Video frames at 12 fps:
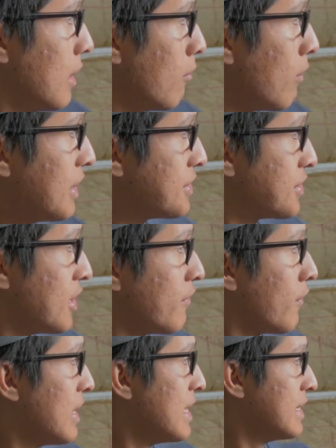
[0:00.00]
what a
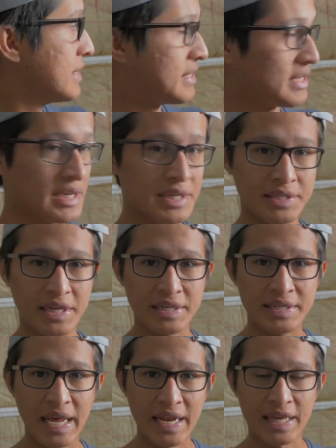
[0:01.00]
server is a
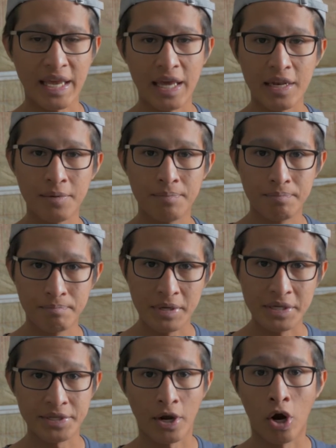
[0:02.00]
dedicated
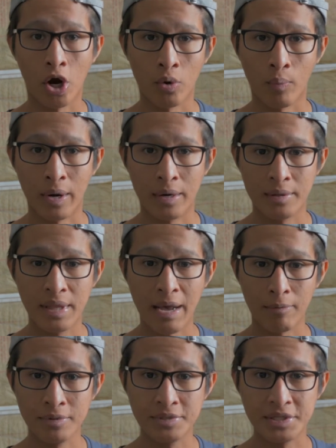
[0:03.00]
piece of hardware
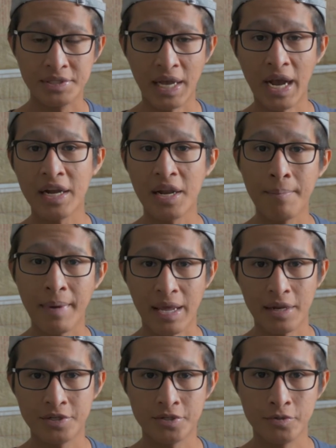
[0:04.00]
that was designed and
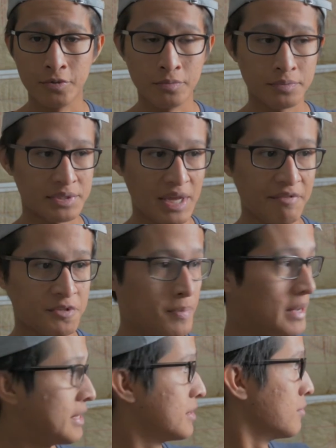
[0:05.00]
made to save
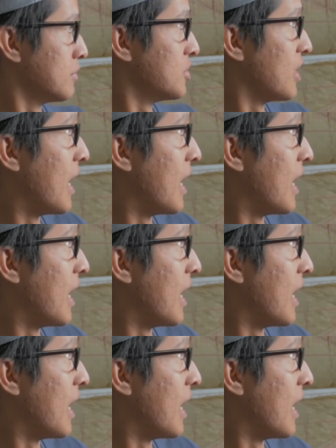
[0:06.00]
space, which